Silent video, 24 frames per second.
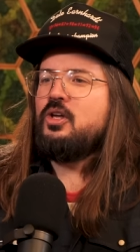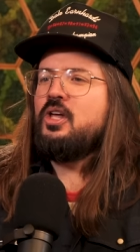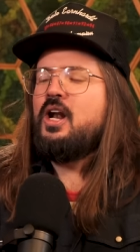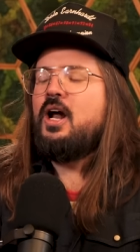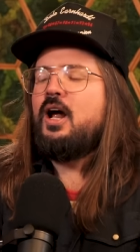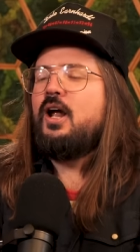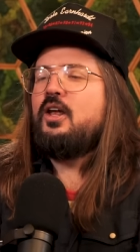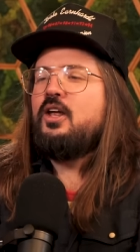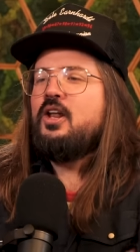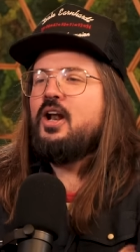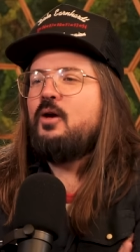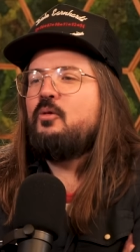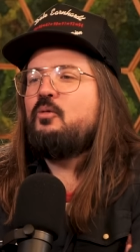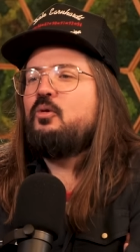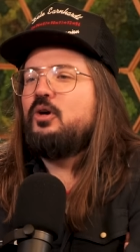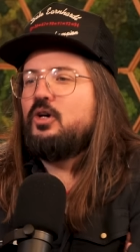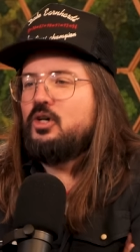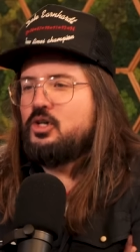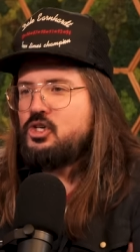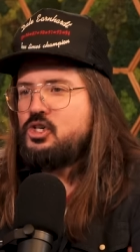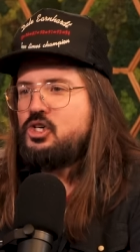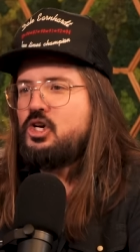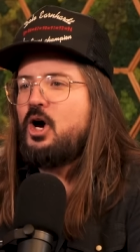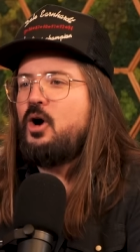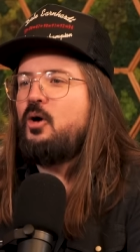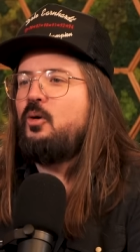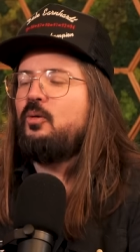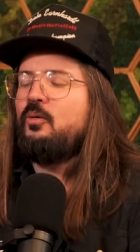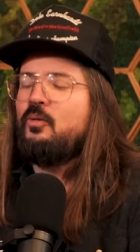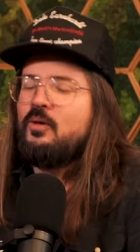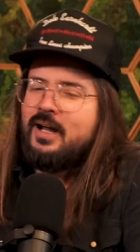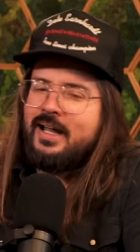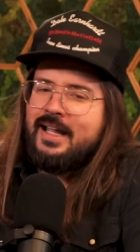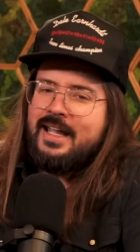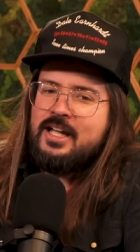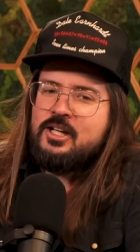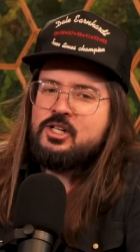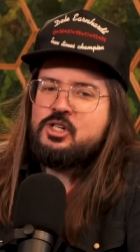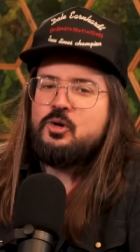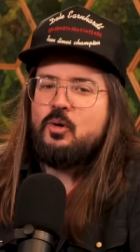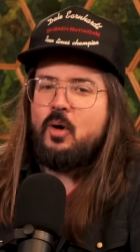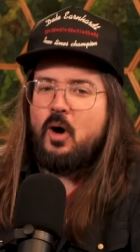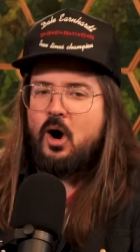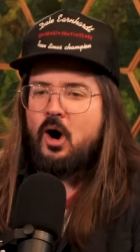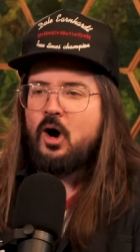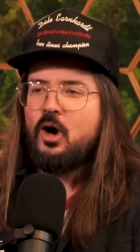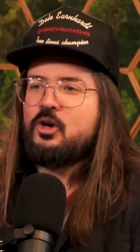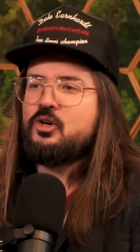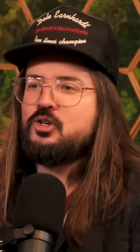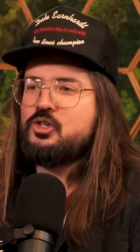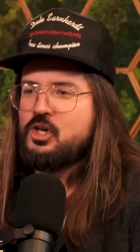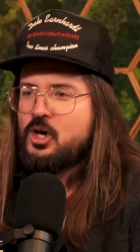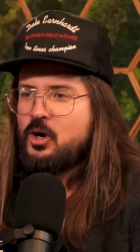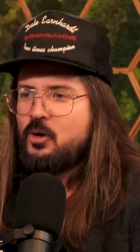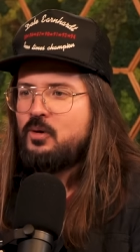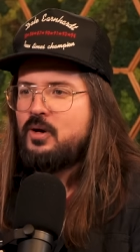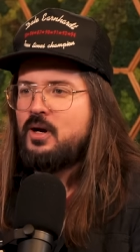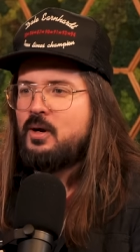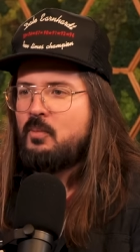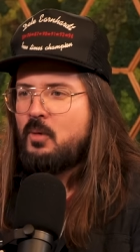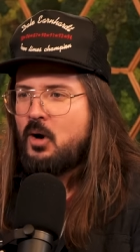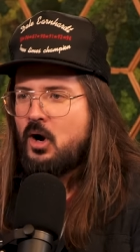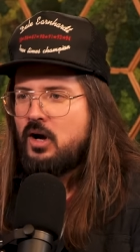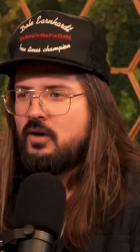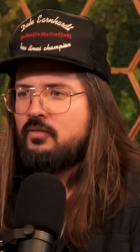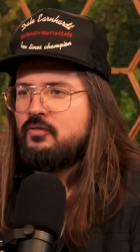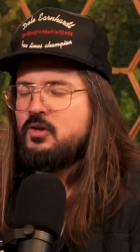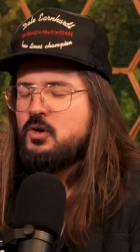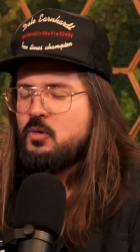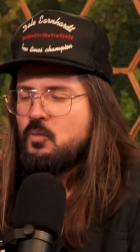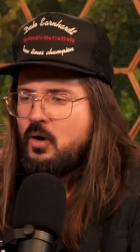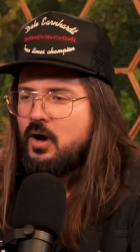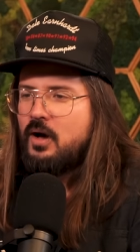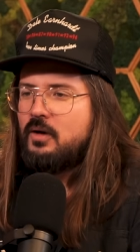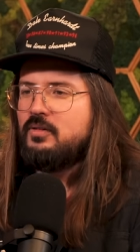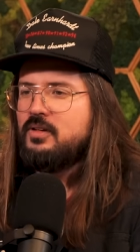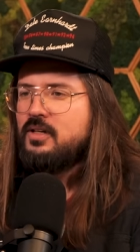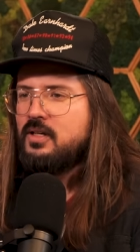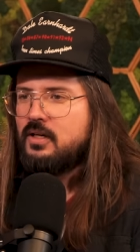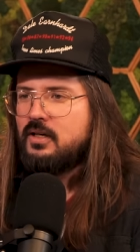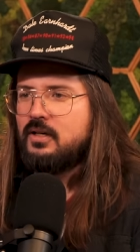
you're not really well, I guess you are showing them off. You want